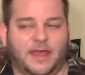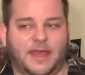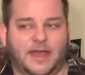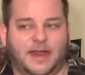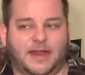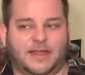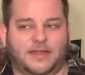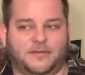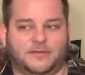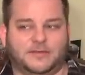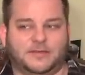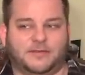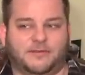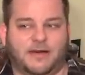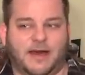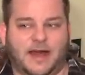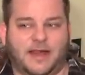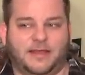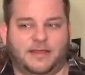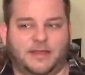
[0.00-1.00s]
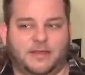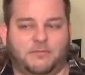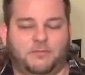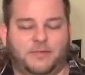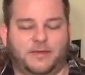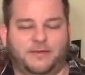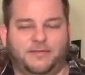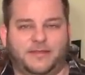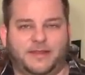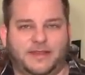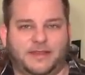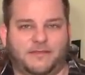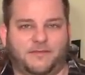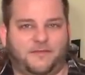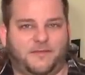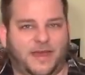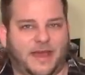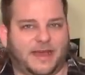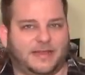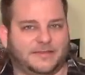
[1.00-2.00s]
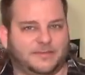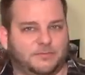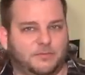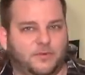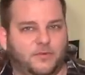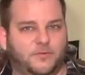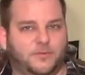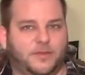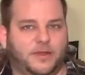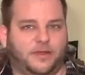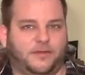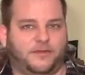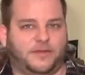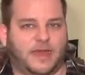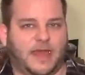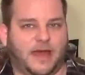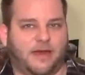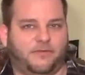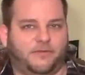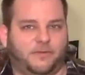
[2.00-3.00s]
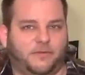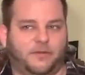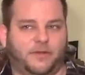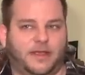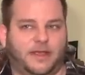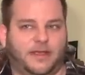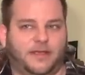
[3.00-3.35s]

and he used a lot of the ability, the fast movement of cavalry.